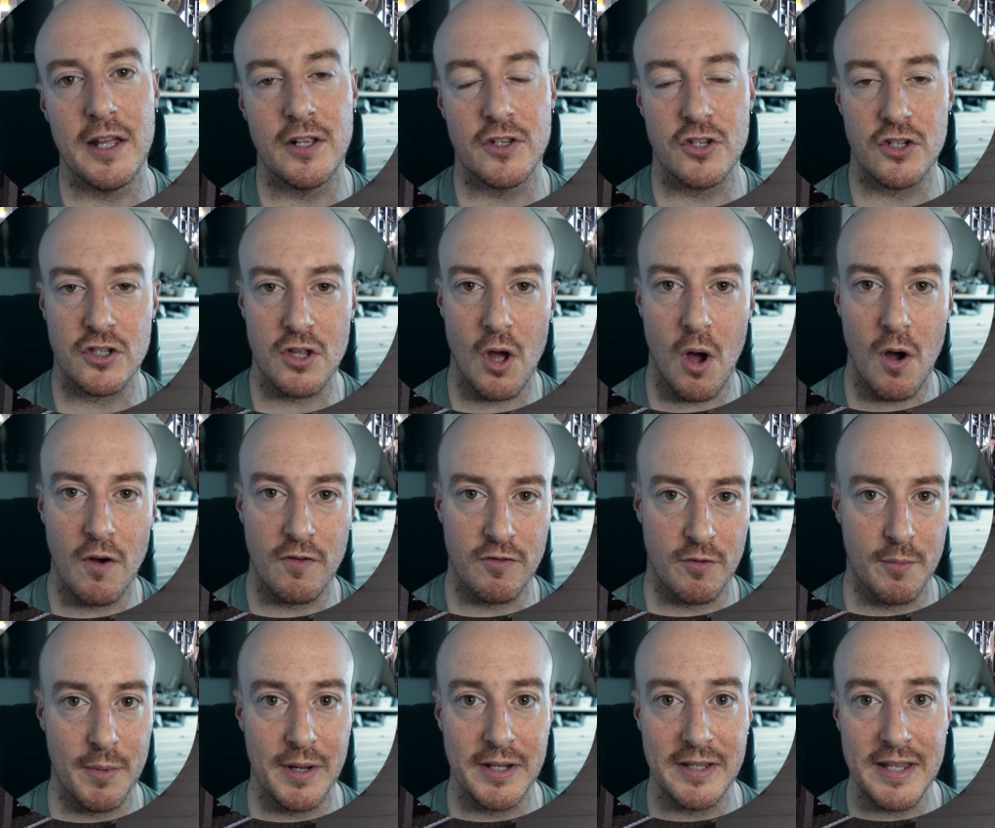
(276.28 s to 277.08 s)
and start
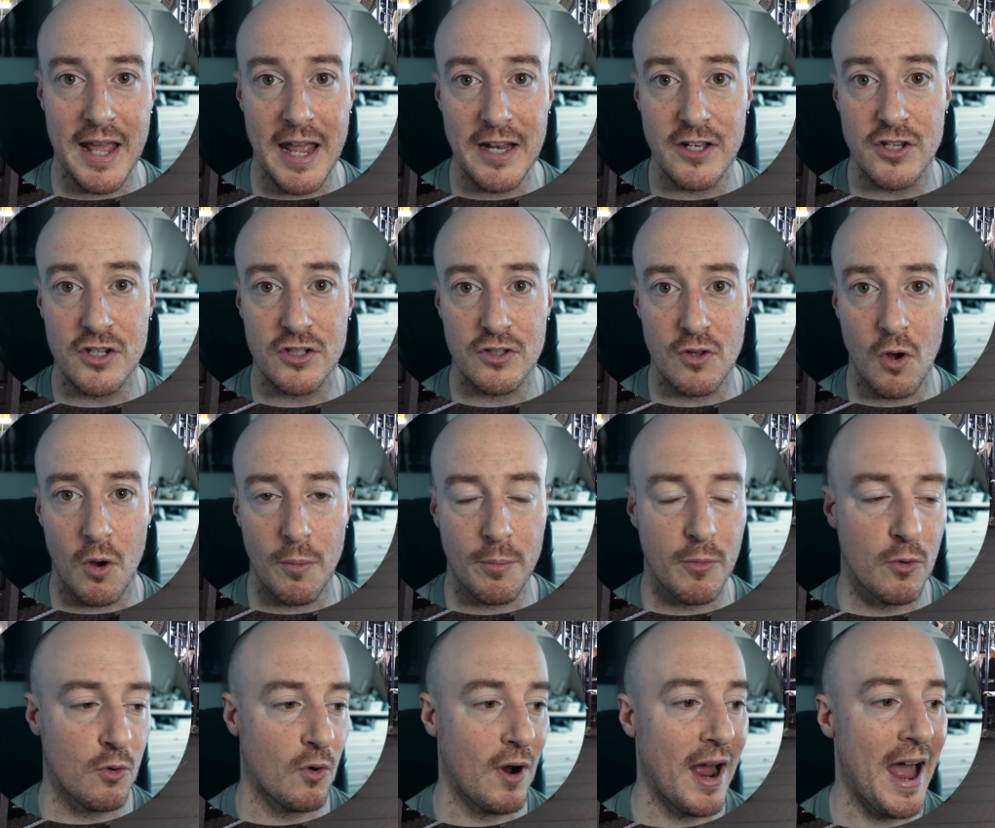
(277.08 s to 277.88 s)
from a dead
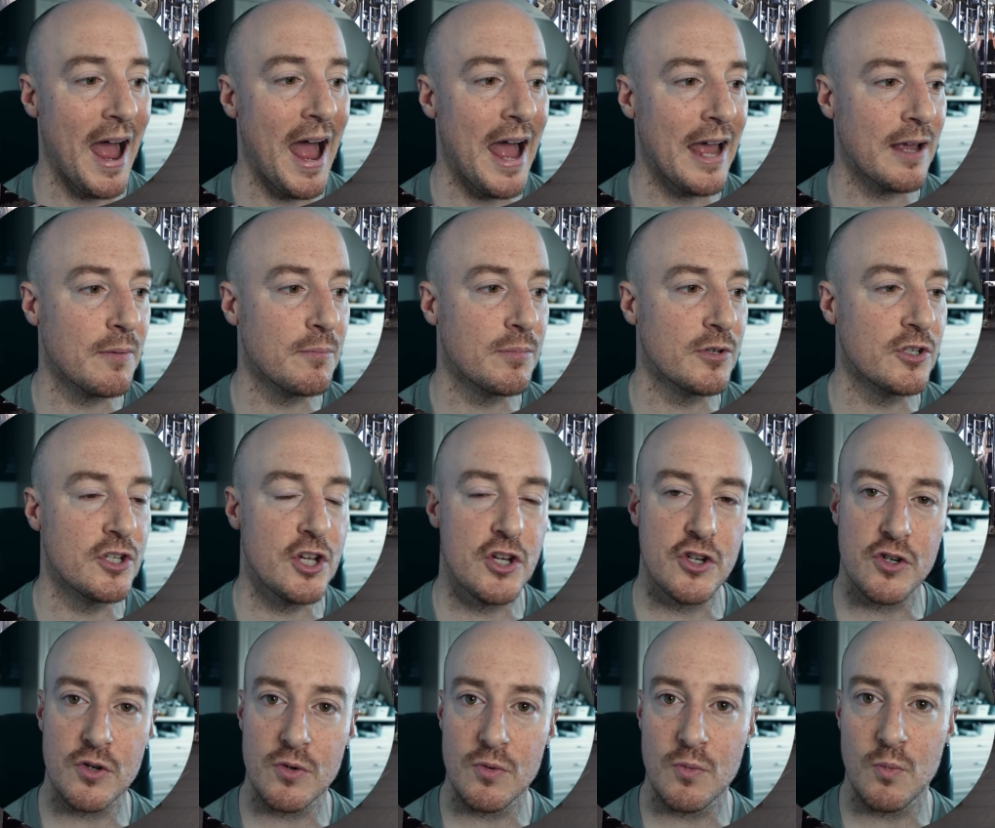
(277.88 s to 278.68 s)
stop or a hang
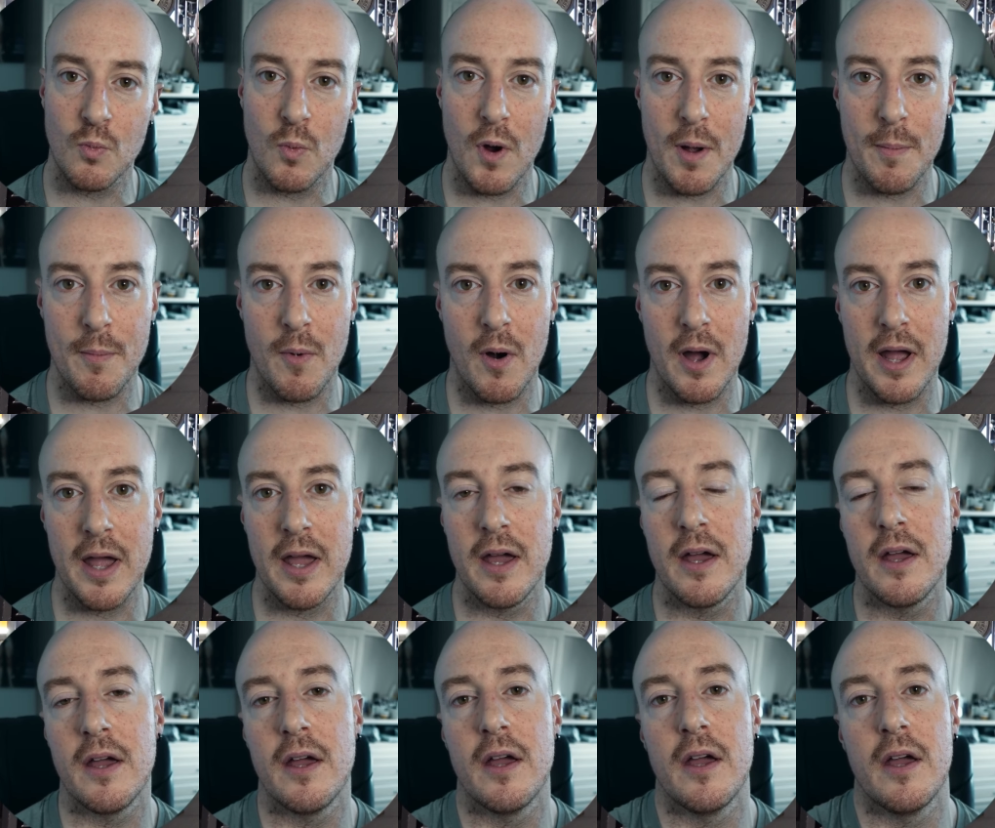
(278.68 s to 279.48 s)
position where my
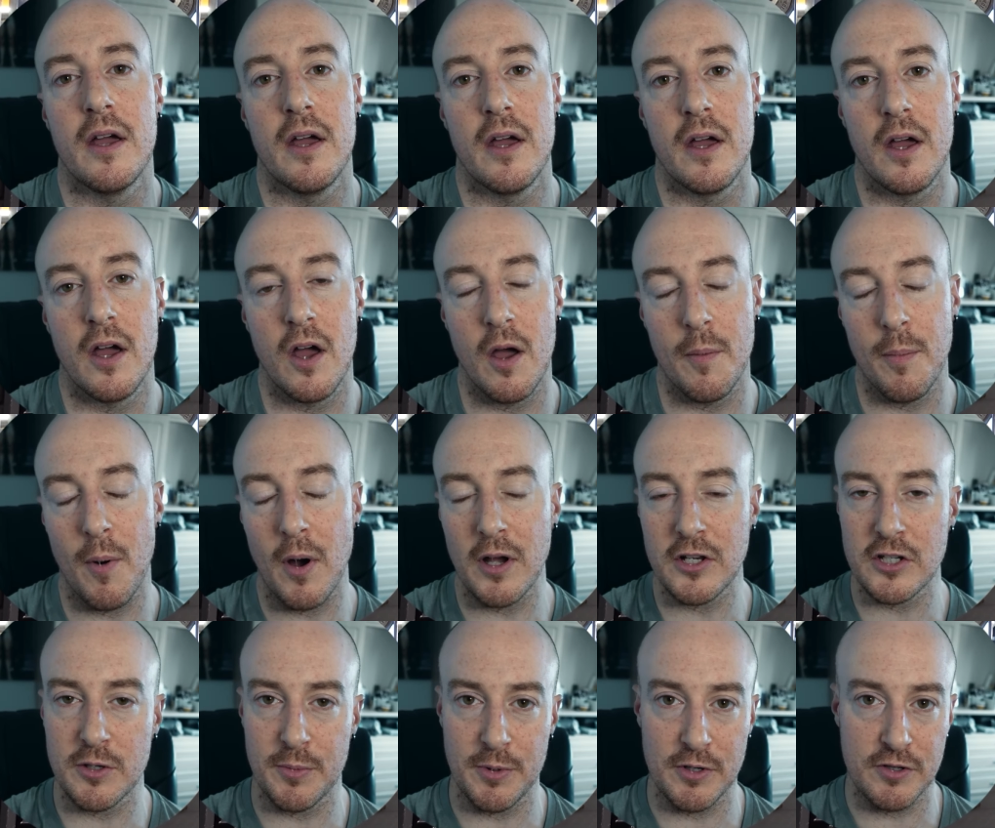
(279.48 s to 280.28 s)

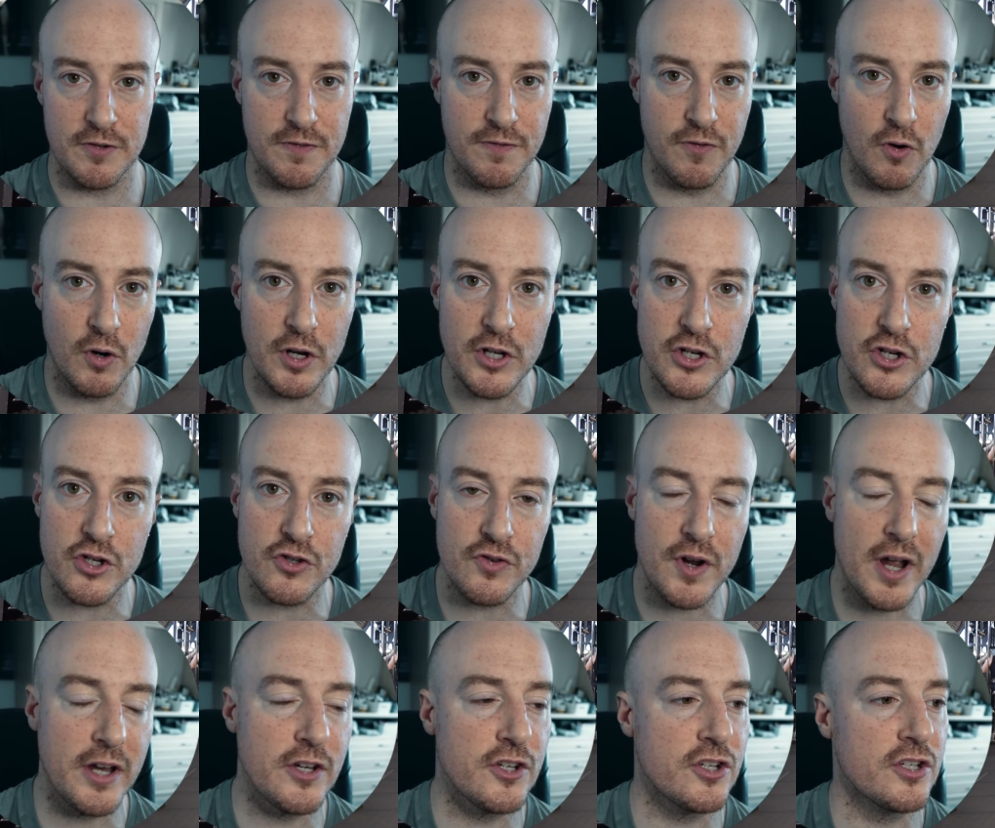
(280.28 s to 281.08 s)
bicep is fully
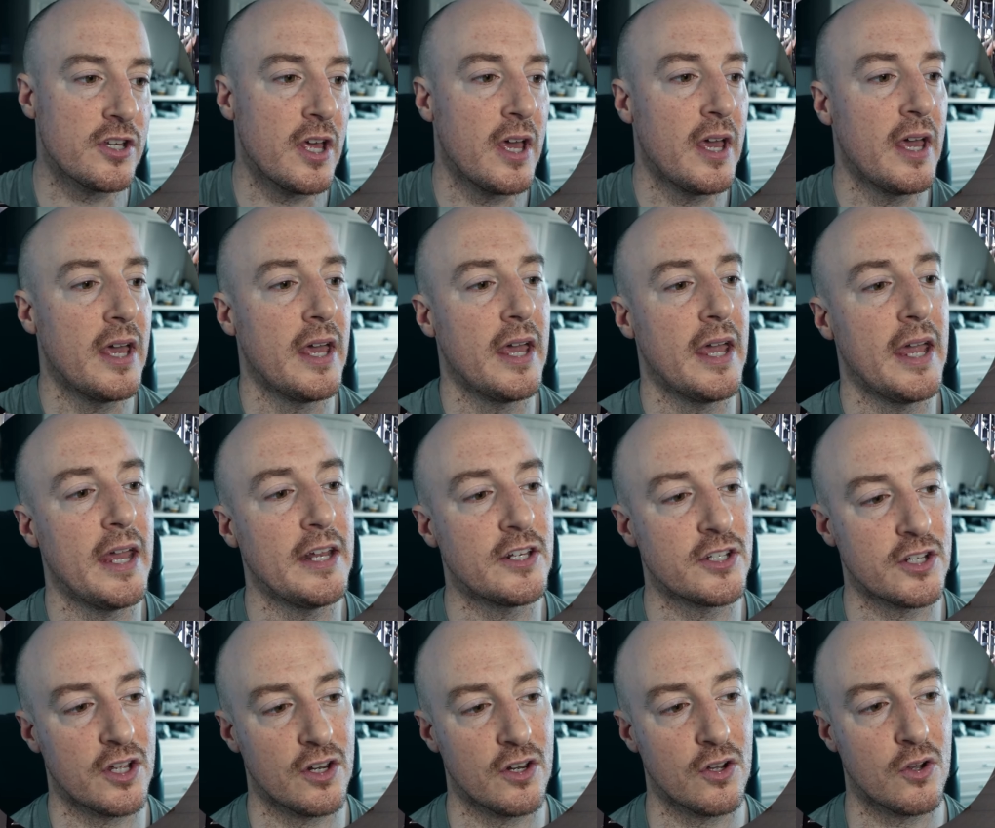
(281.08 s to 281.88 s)
stretched,
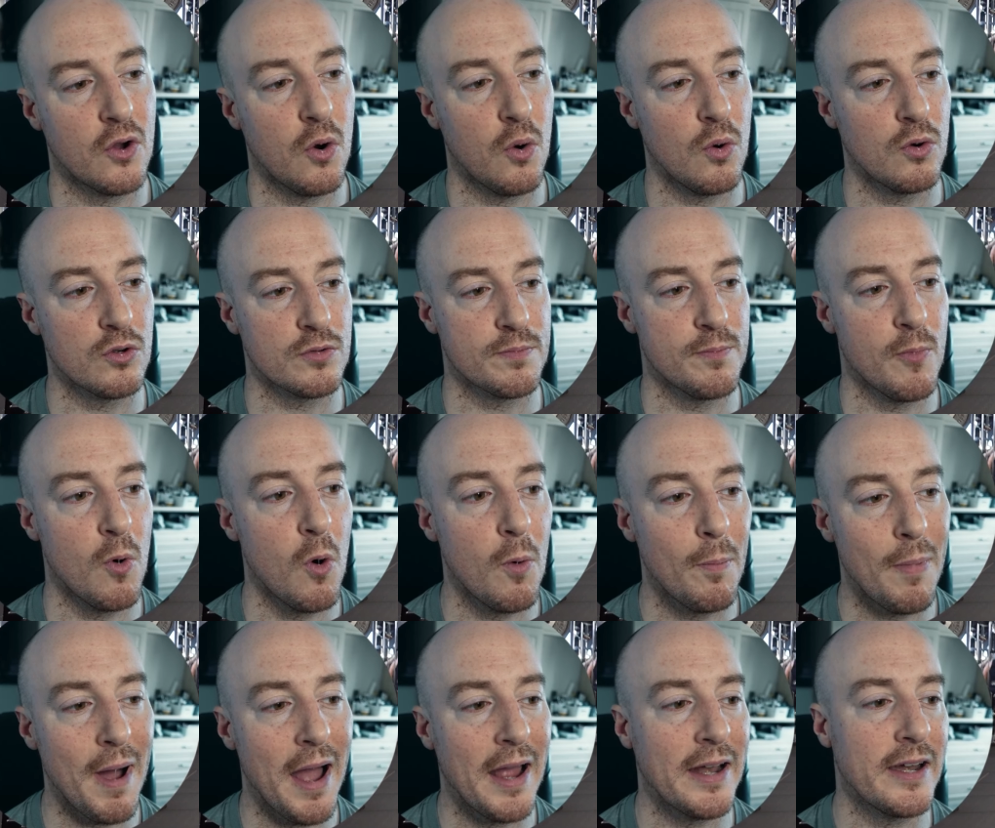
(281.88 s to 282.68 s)
it's going to cause
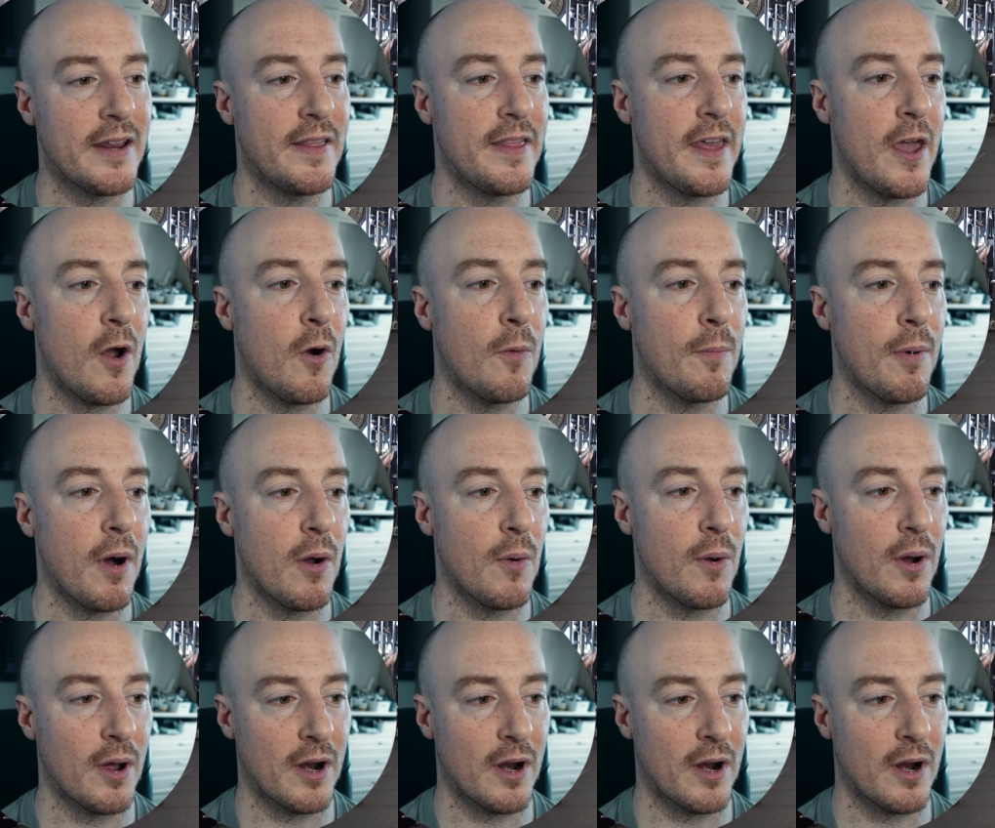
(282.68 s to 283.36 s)
more pain in the elbow.